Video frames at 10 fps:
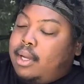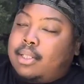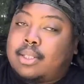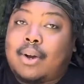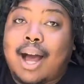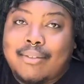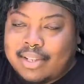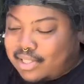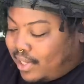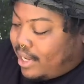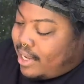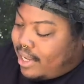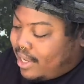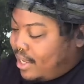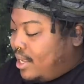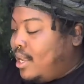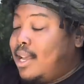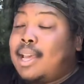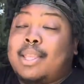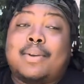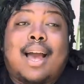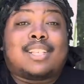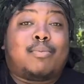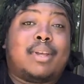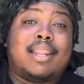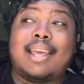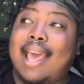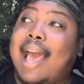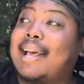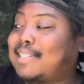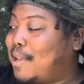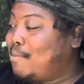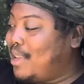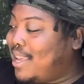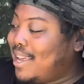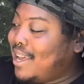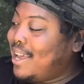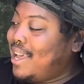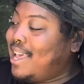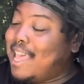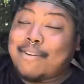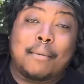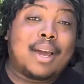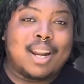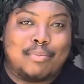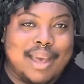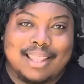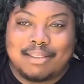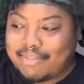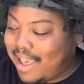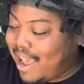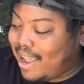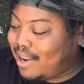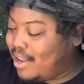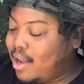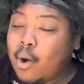So obviously, you guys have been asking me if I'm gonna paint the van,